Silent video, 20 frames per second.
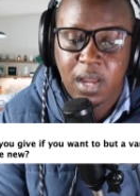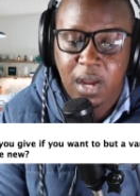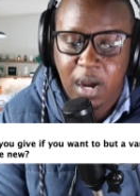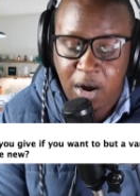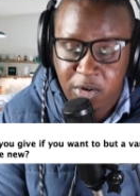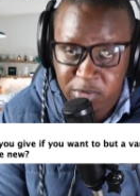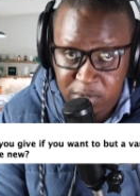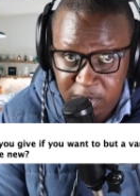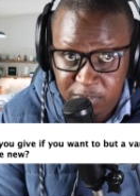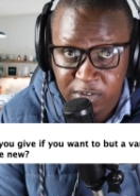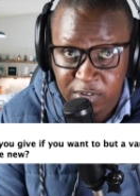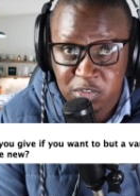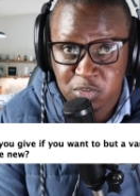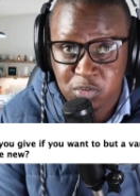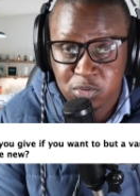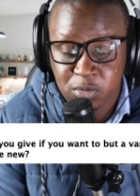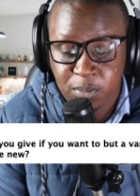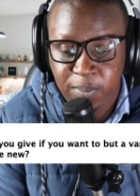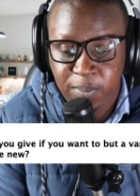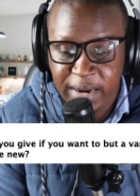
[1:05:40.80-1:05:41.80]
I would advise you
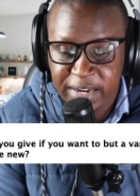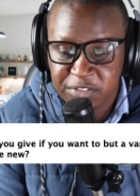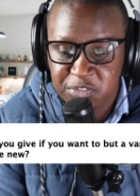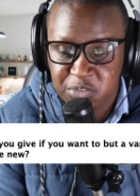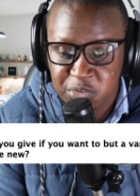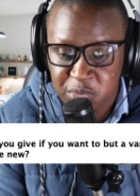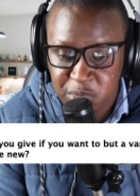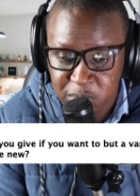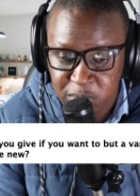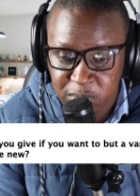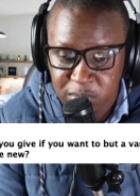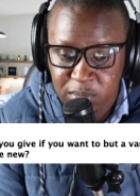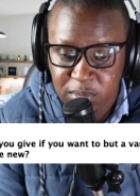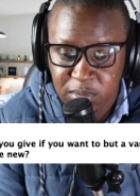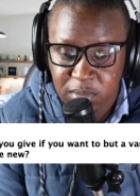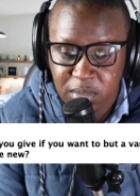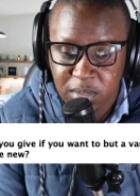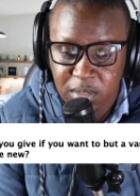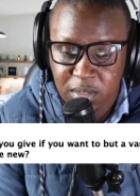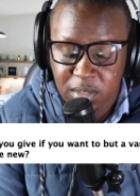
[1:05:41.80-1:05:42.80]
to buy it new.
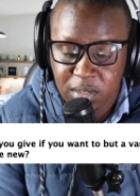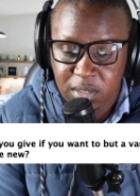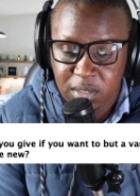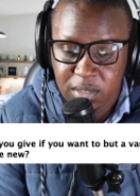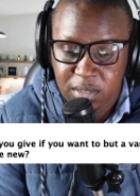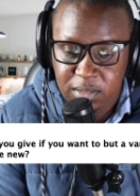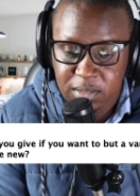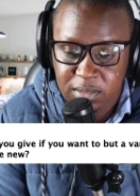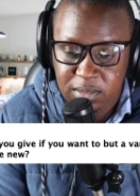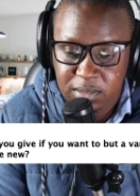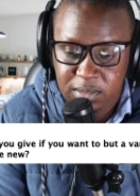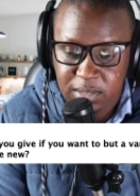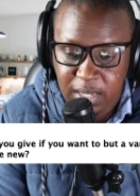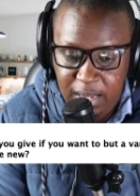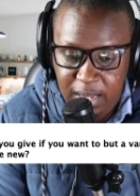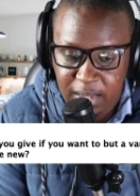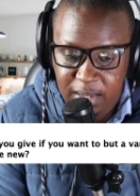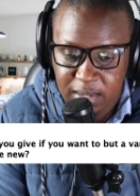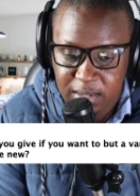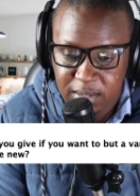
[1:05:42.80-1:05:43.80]

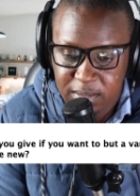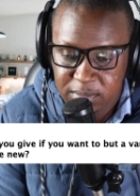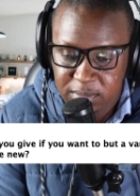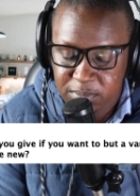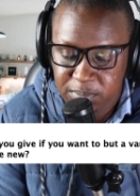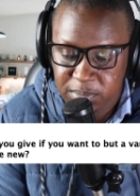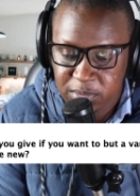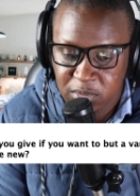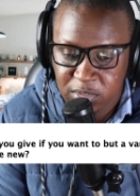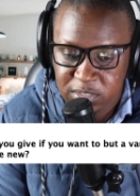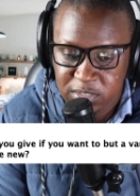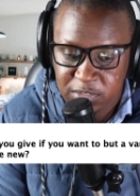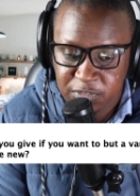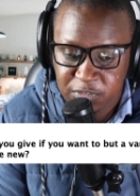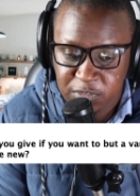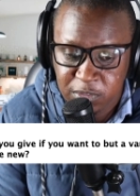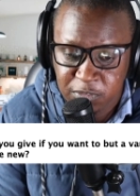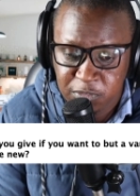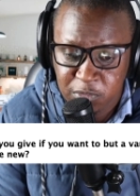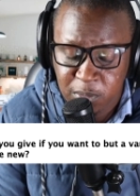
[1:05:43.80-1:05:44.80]
Yeah, because
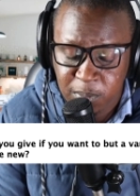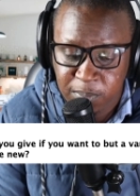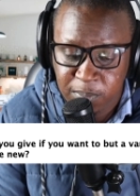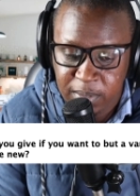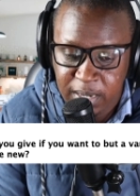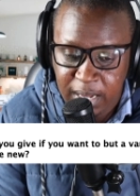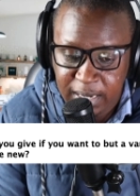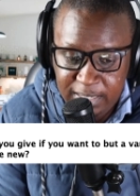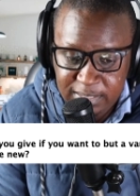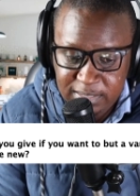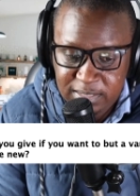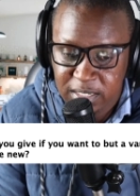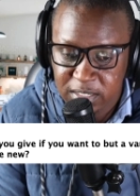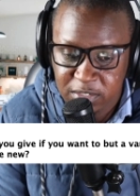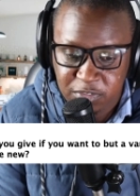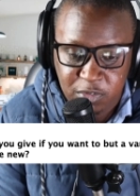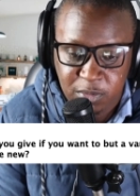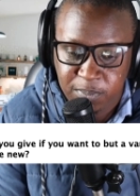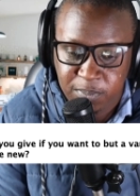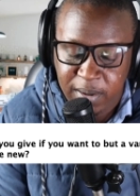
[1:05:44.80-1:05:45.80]
if you, like I said,
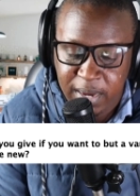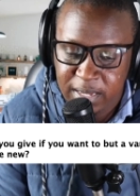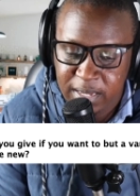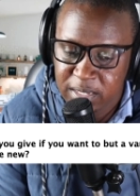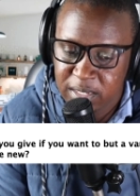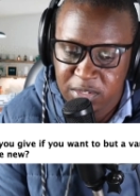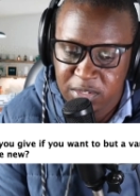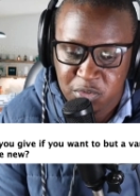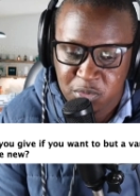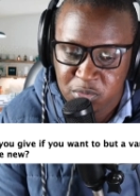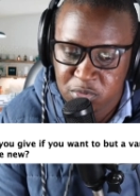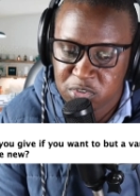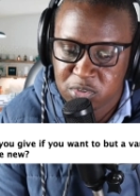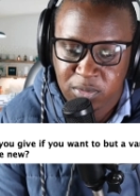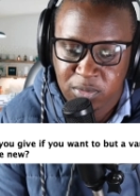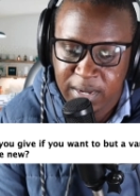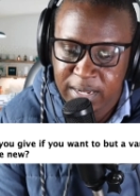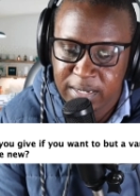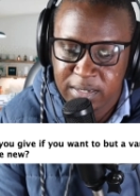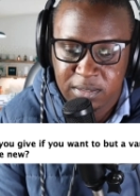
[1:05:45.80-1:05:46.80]
if you buy a used
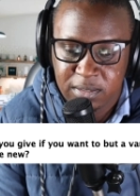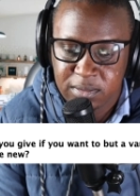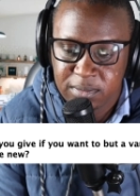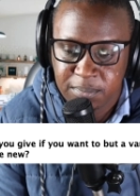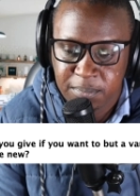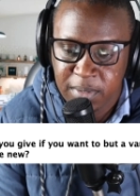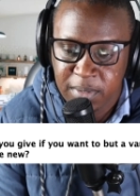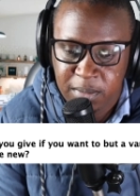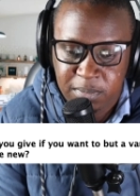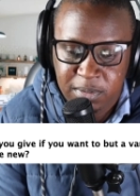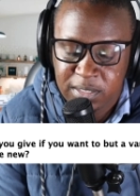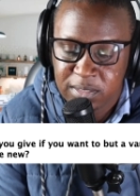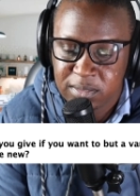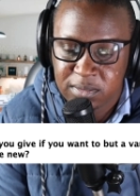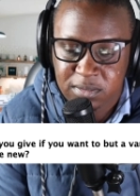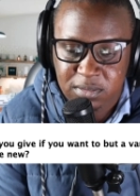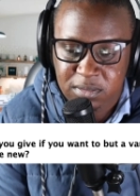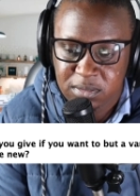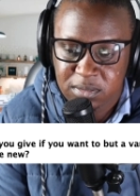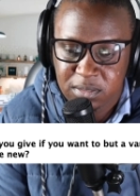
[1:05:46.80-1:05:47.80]
one, maybe
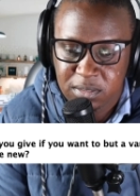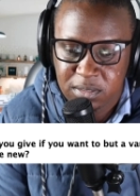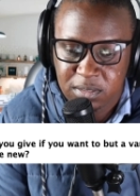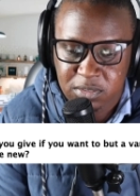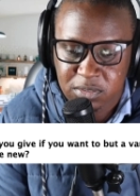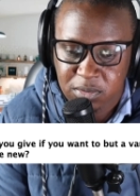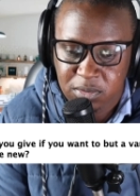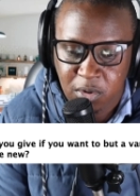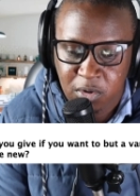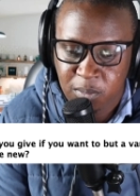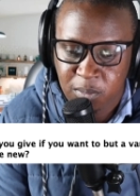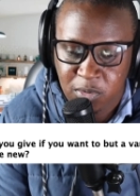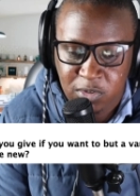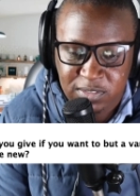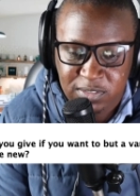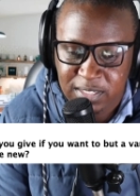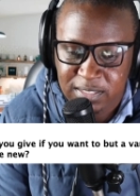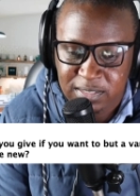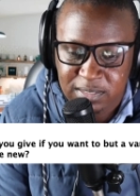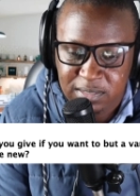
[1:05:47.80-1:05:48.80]
it's
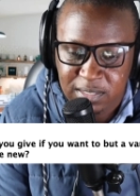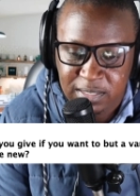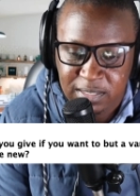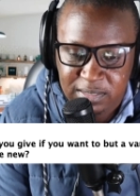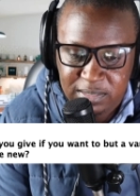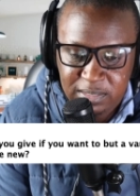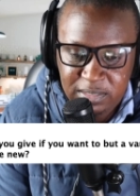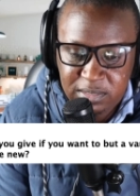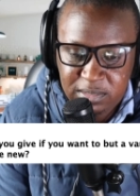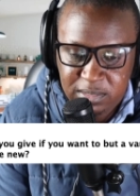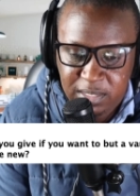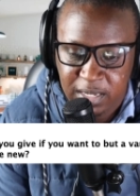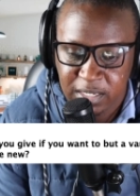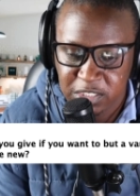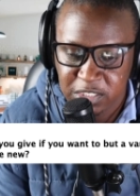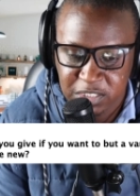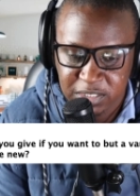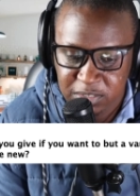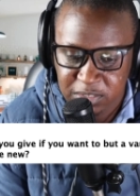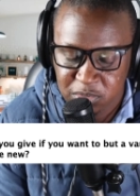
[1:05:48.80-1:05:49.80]
almost at its
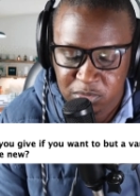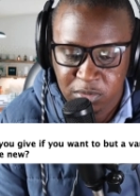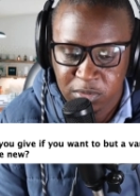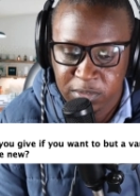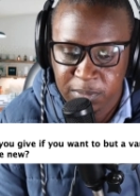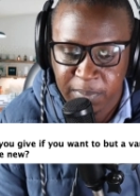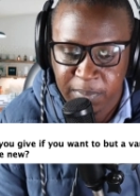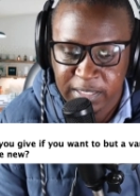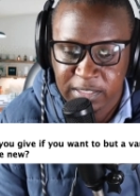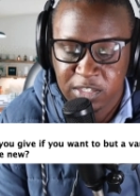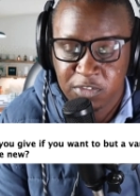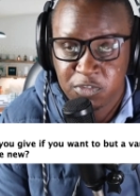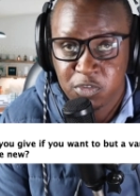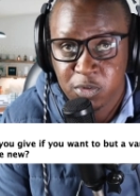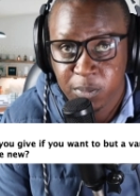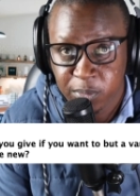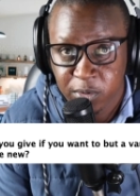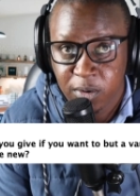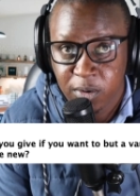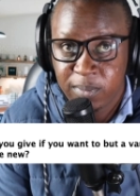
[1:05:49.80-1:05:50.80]
aging, so it might give
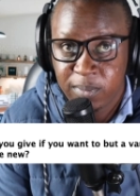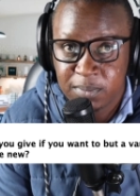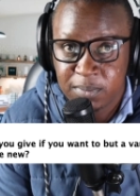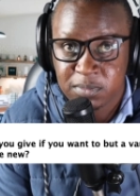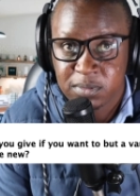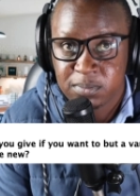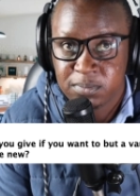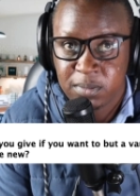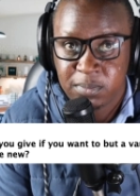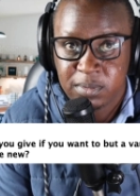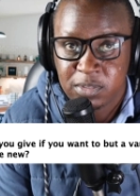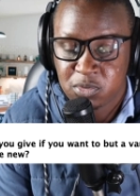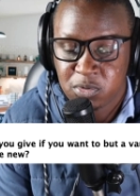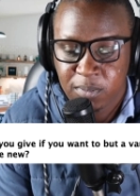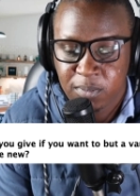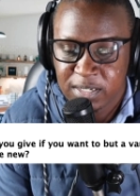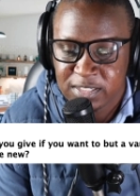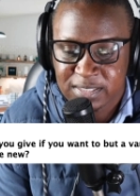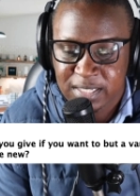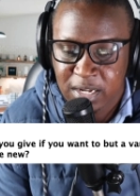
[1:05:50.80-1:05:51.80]
you problems maybe 2
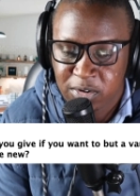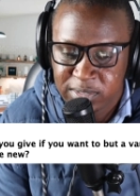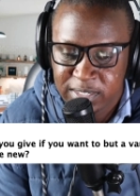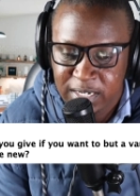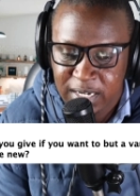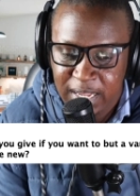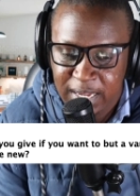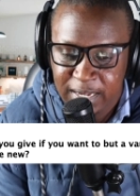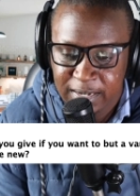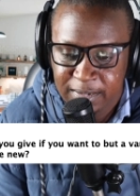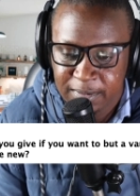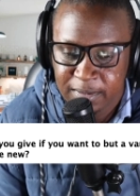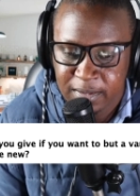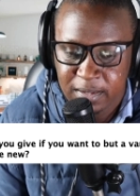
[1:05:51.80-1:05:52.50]
months down the line.